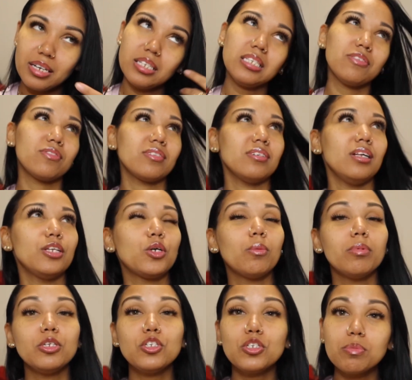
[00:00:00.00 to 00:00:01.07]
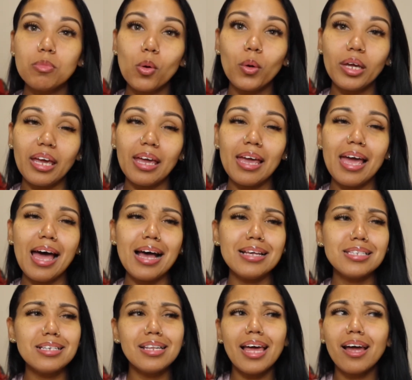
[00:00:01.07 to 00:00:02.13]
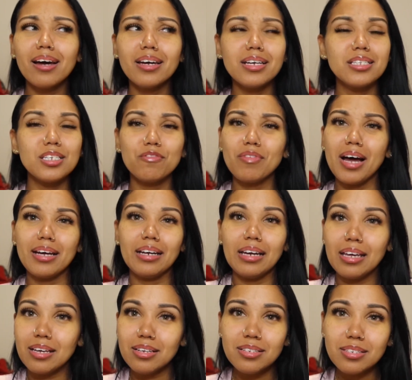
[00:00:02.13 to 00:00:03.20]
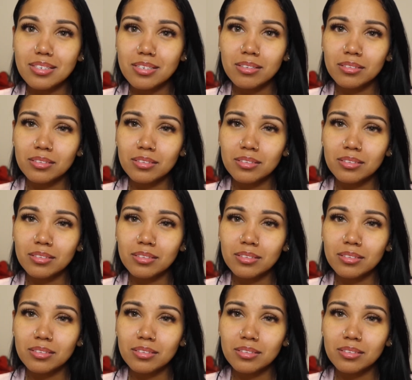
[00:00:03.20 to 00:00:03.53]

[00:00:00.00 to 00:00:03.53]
It's a little bit smoky. It has like a hint of anise